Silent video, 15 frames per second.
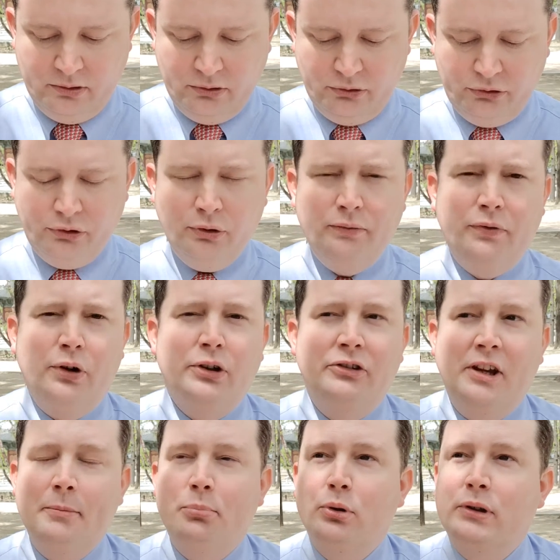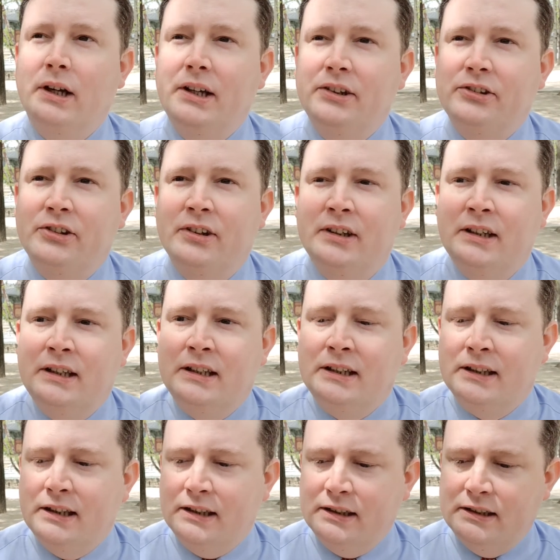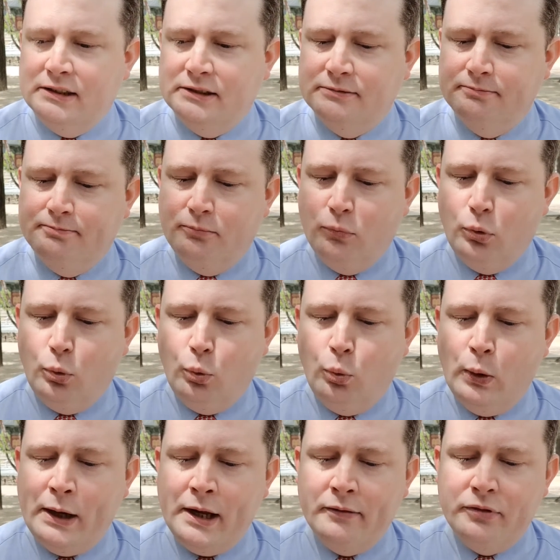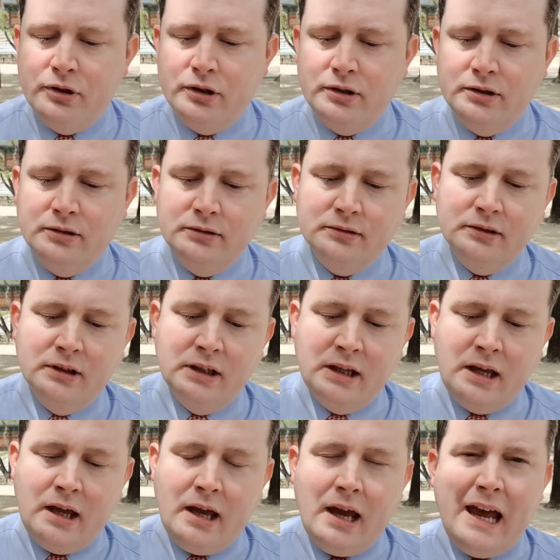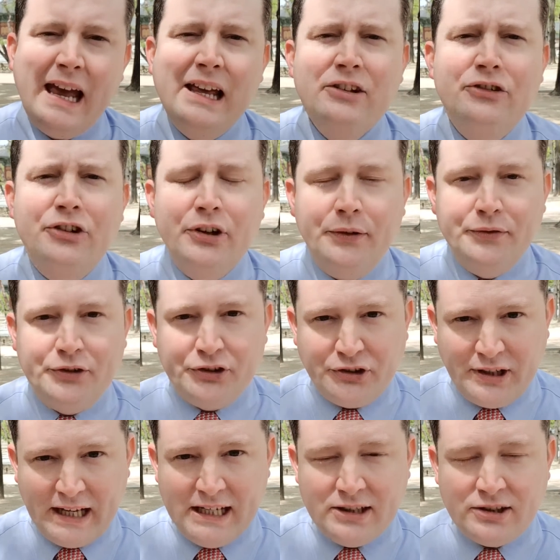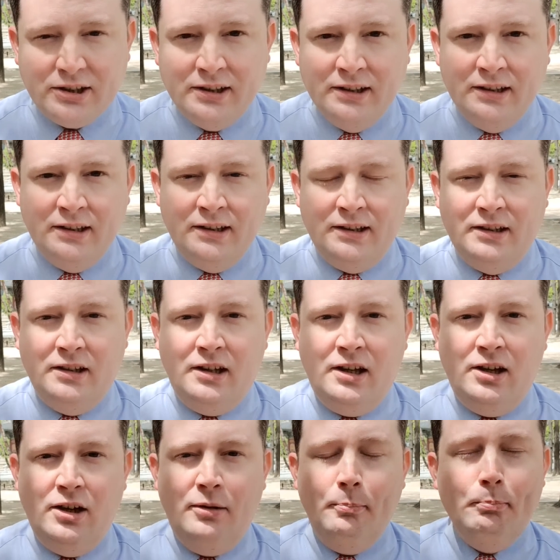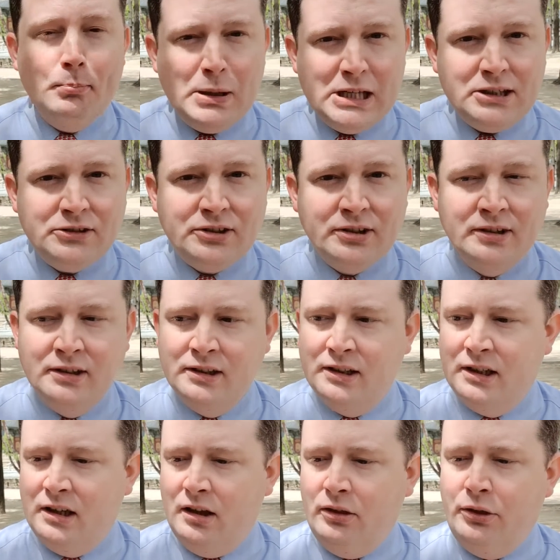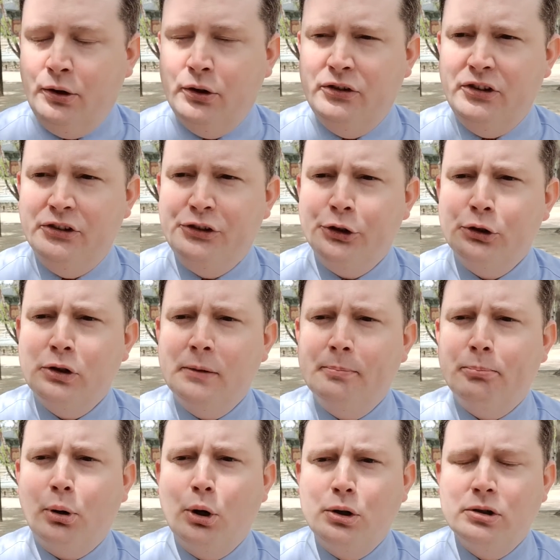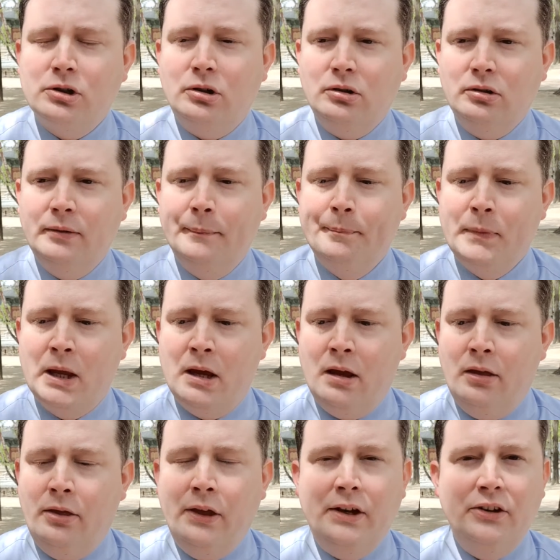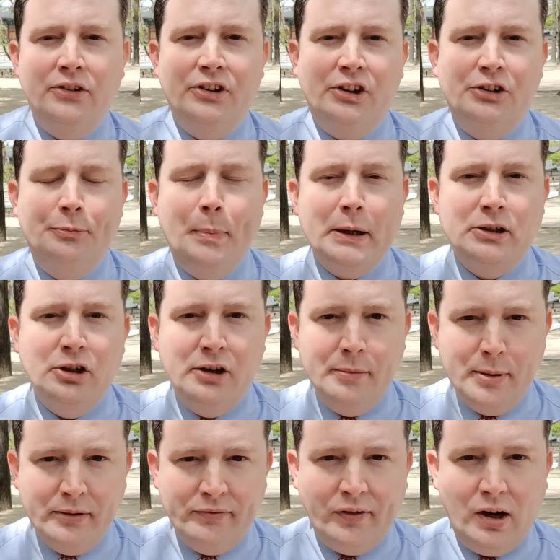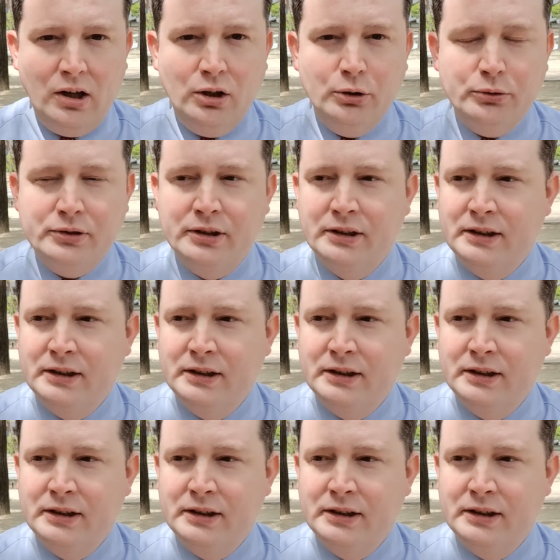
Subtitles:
So for example, guys, whenever heads of state meet, there's a certain protocol that is expected to be followed.